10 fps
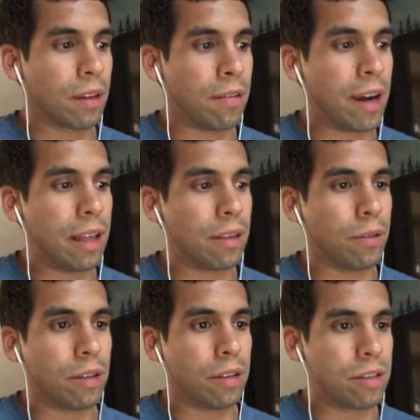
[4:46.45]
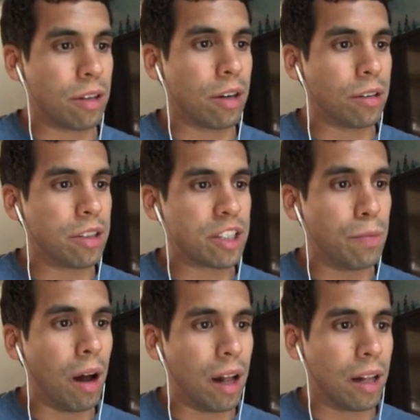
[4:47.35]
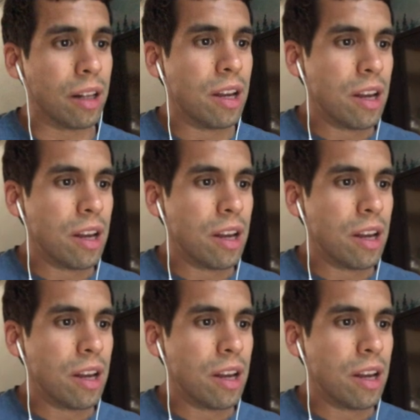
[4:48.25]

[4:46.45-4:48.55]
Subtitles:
right? The circle is small.